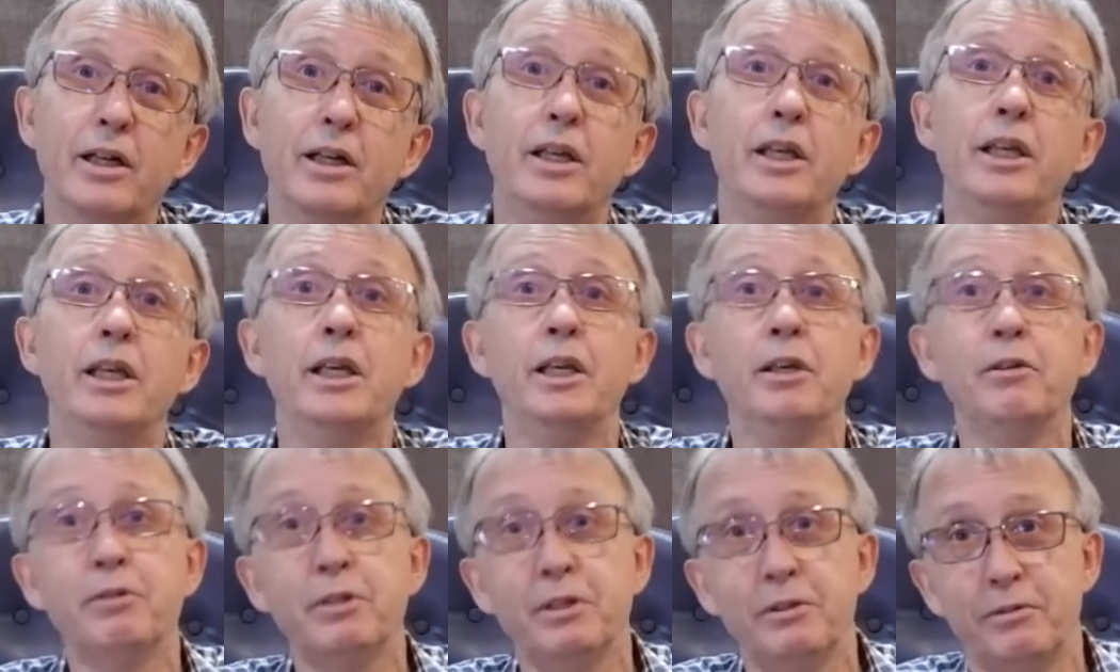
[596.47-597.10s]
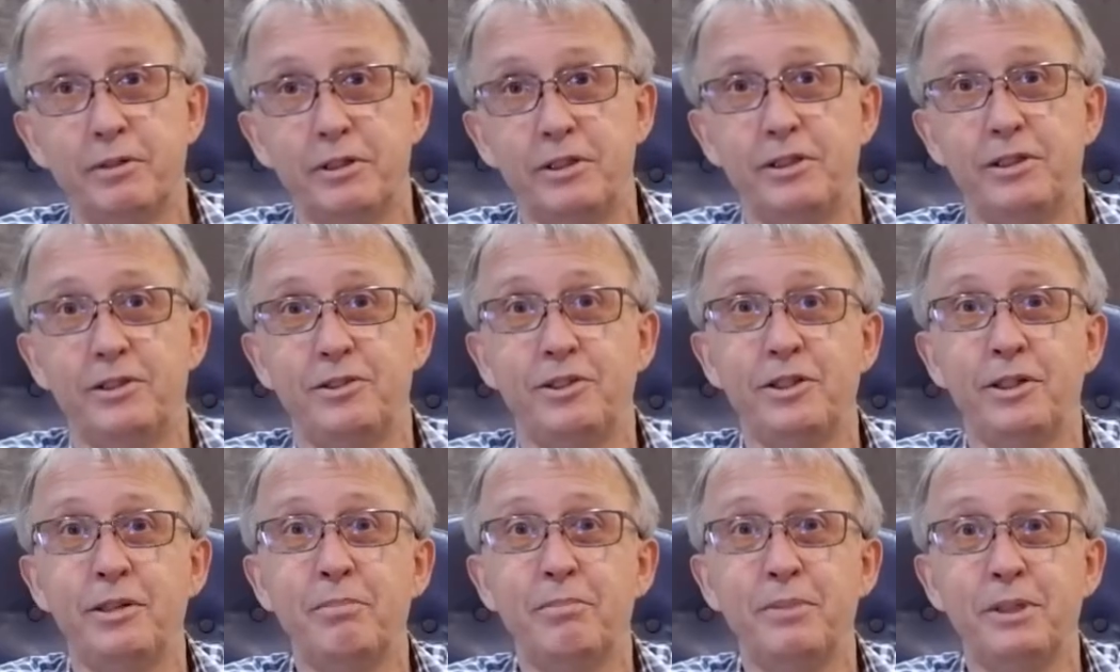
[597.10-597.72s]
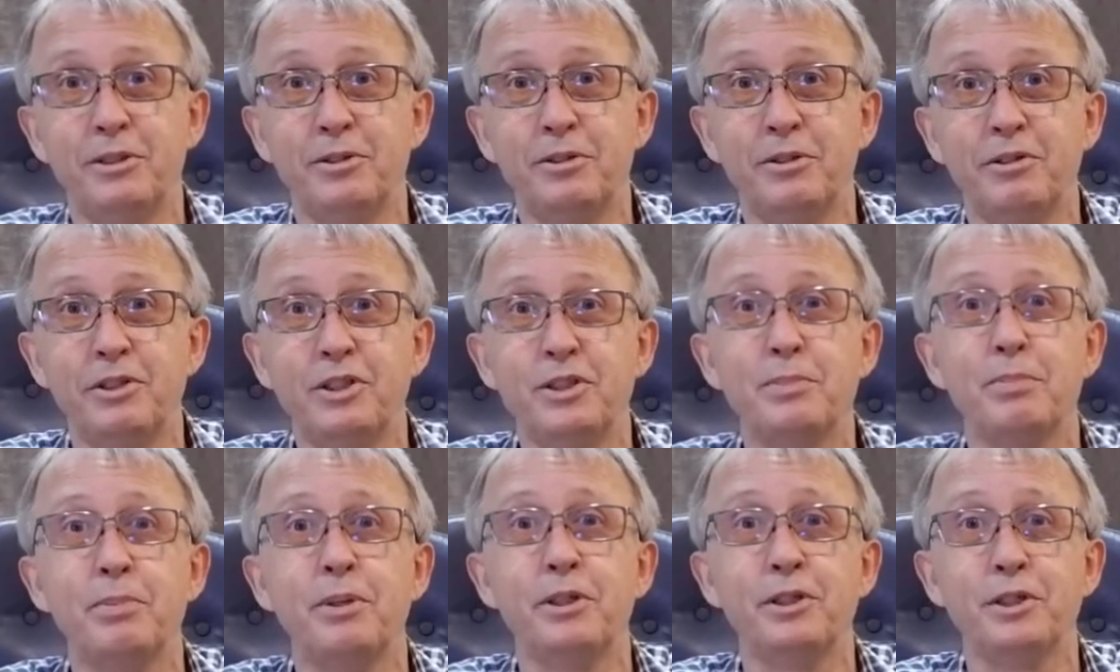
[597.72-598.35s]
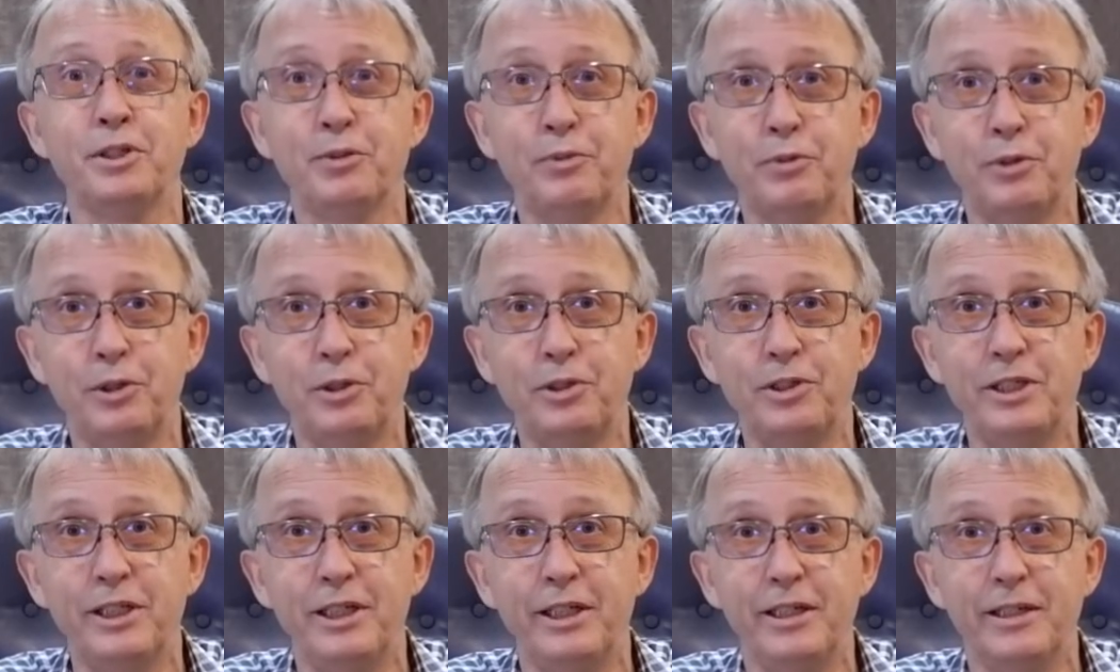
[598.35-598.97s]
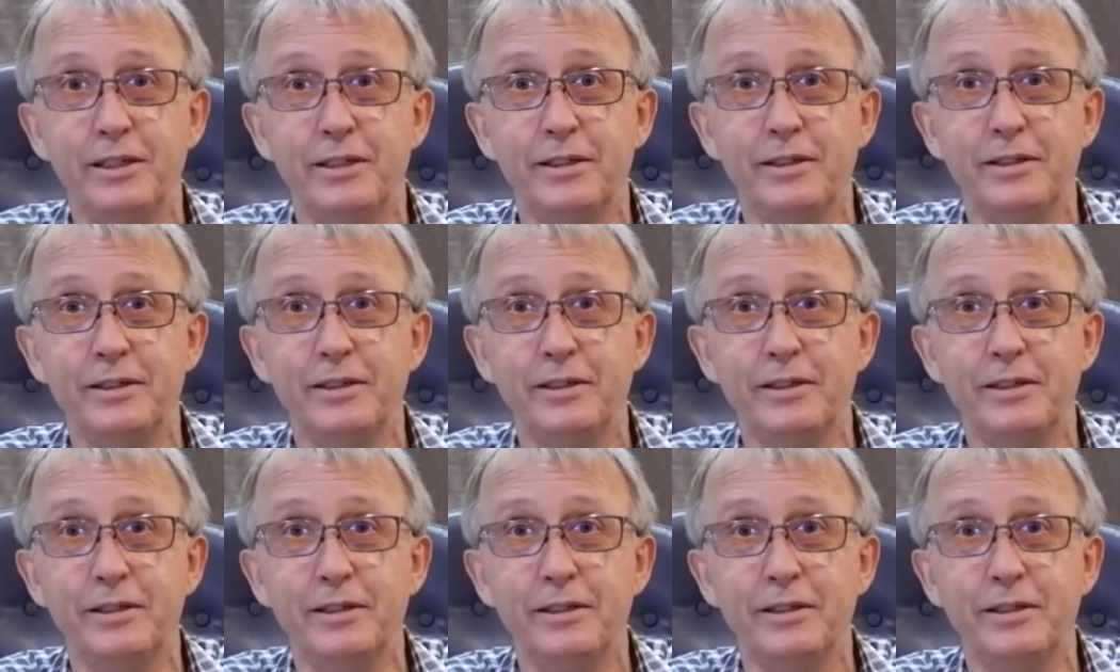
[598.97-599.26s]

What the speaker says: even when the temperature is plus 30.